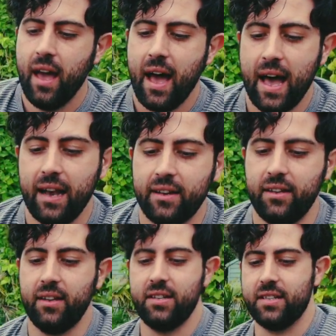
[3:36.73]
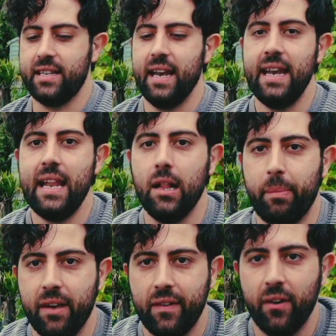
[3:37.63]
And you can just see a little
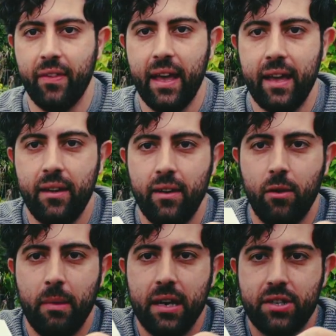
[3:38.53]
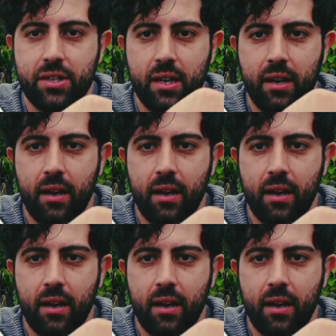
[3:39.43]
bit of it on there, not much.